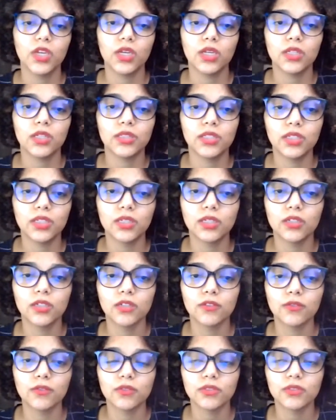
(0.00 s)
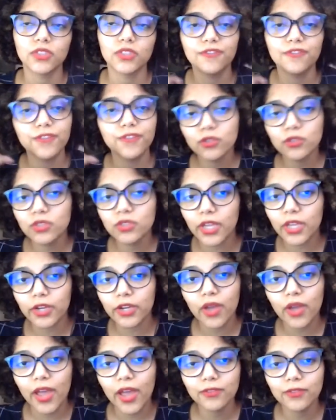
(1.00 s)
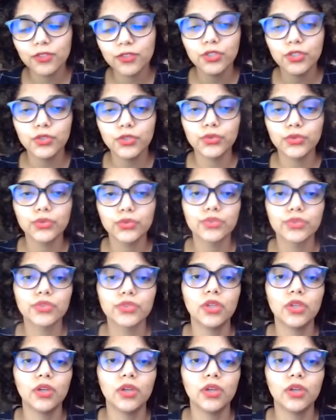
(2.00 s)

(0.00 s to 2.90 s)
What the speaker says: the fields that you have to use,